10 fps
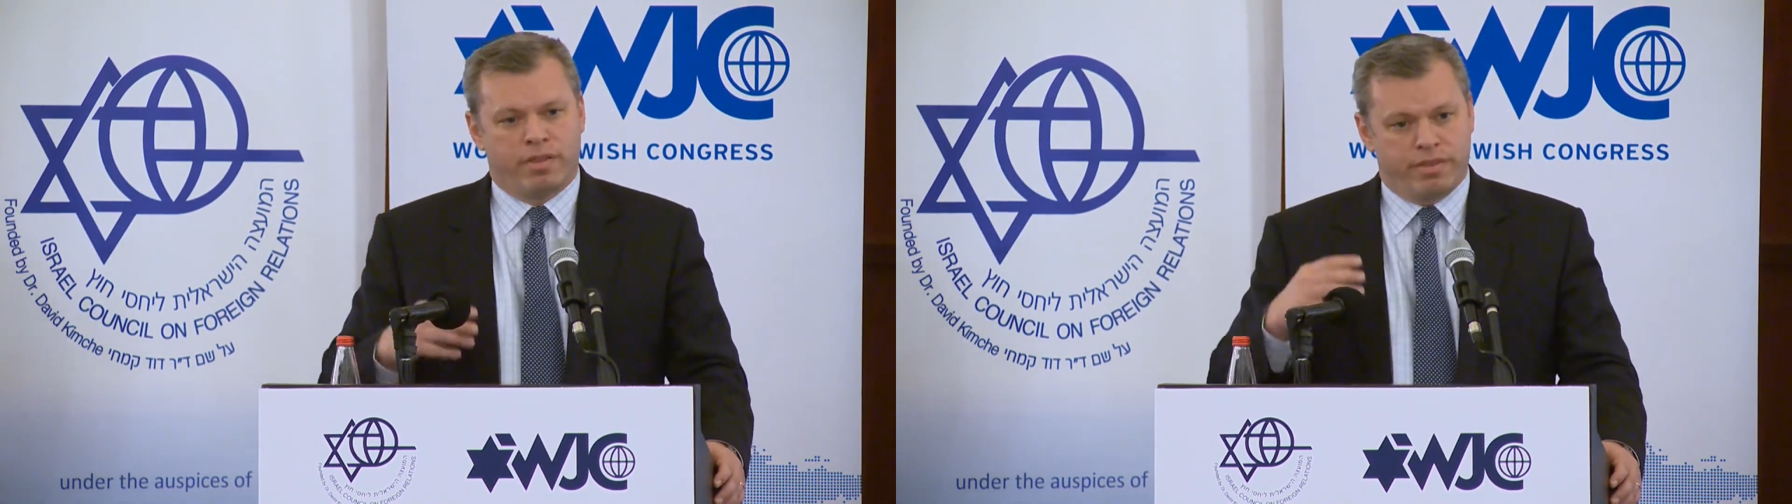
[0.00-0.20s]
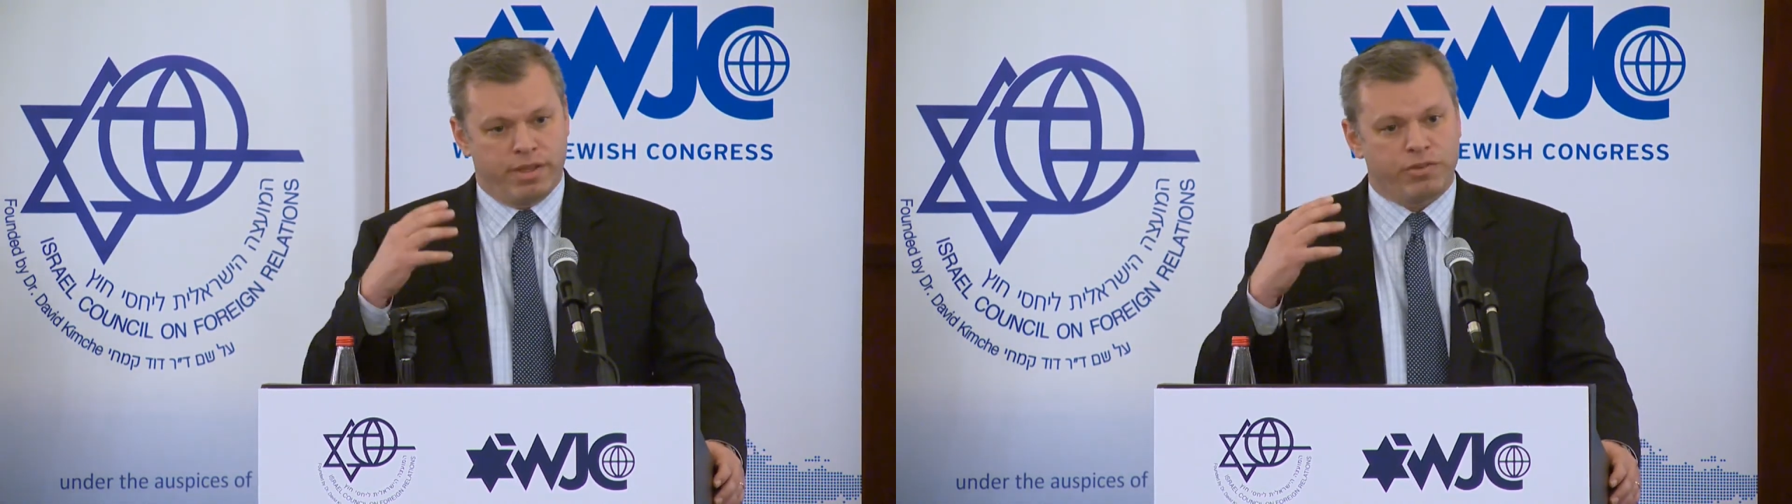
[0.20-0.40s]

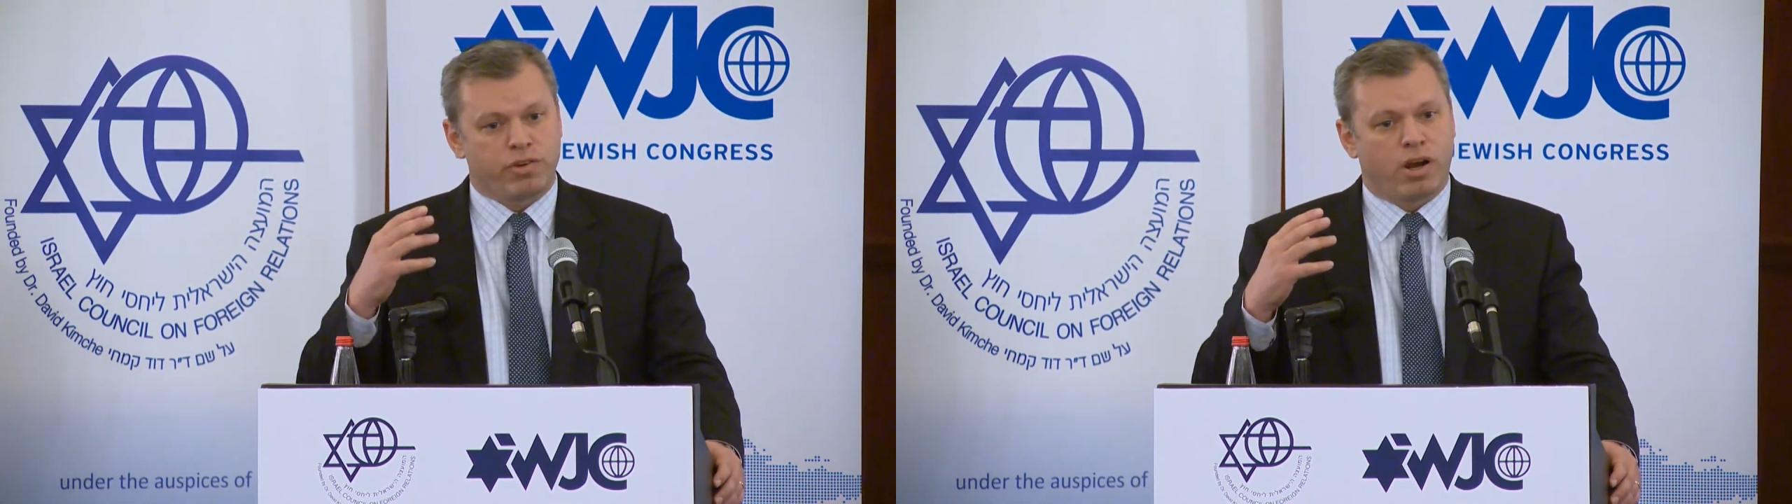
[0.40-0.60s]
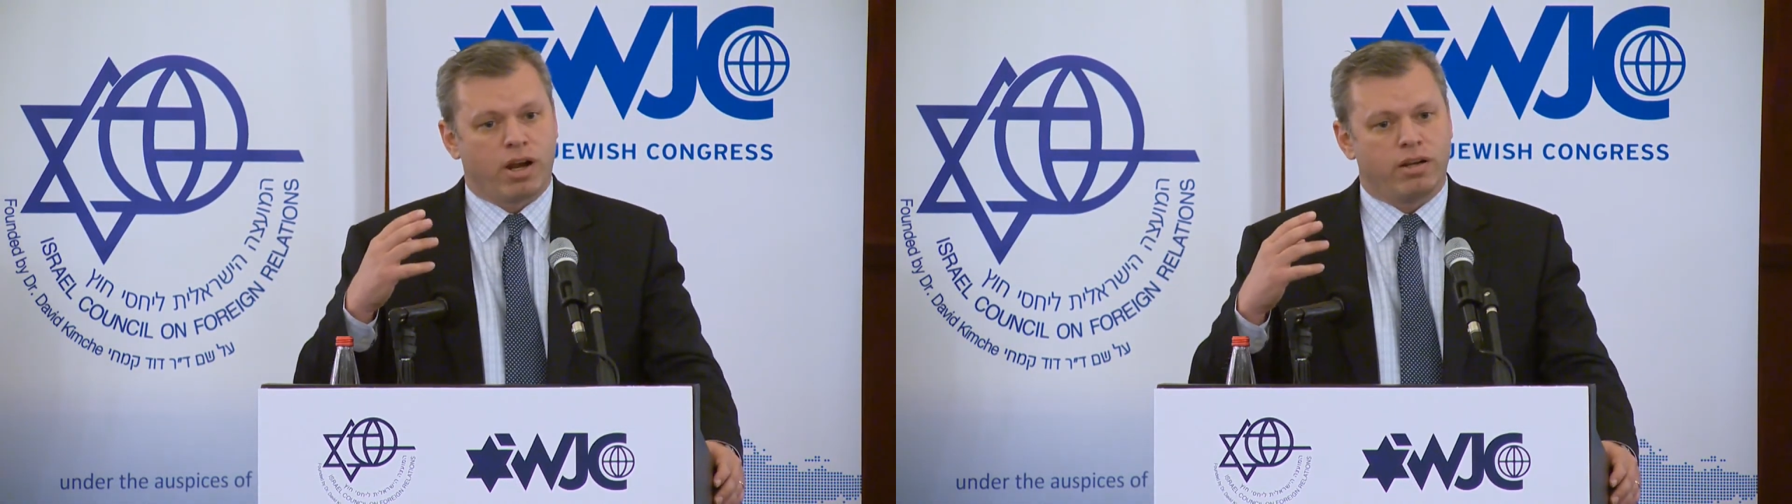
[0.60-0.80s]
These
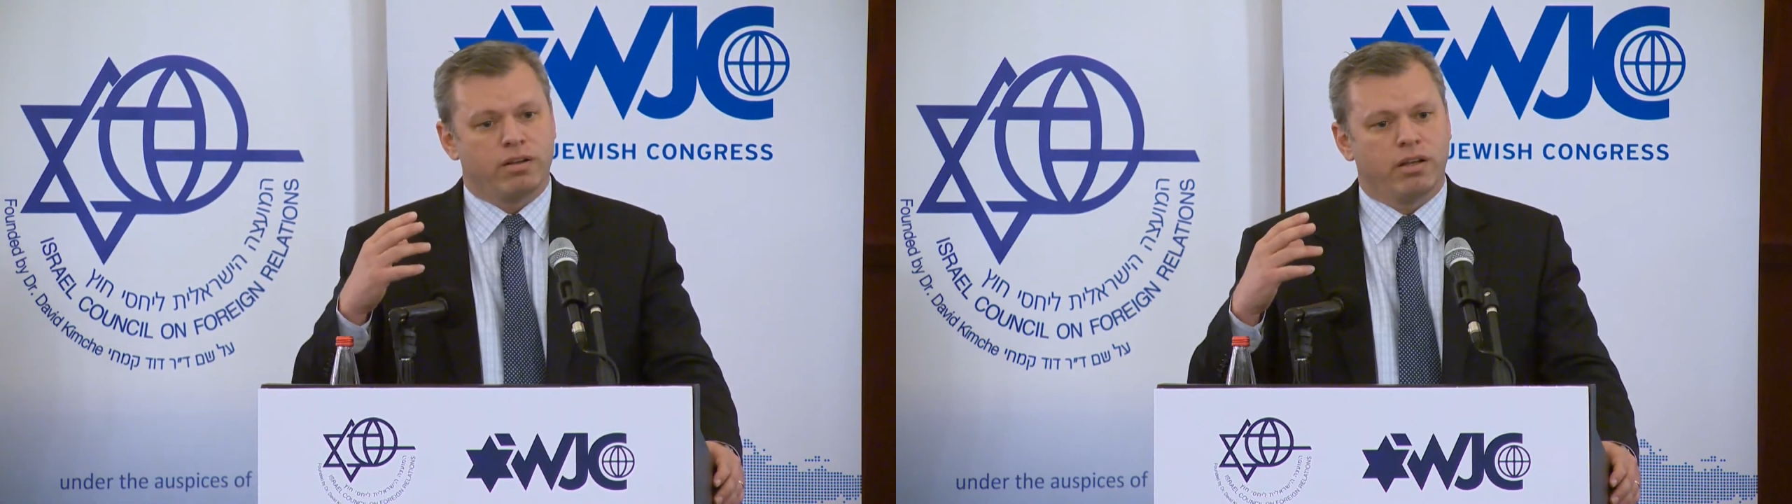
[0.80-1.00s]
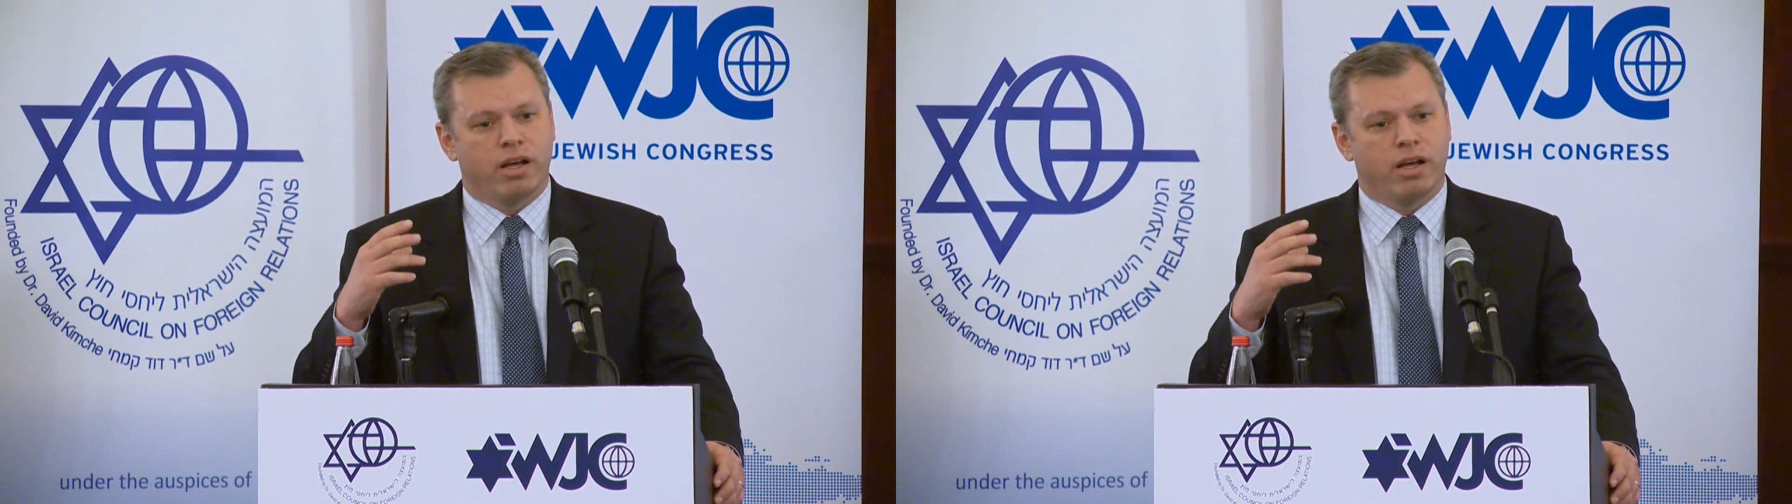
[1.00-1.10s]
are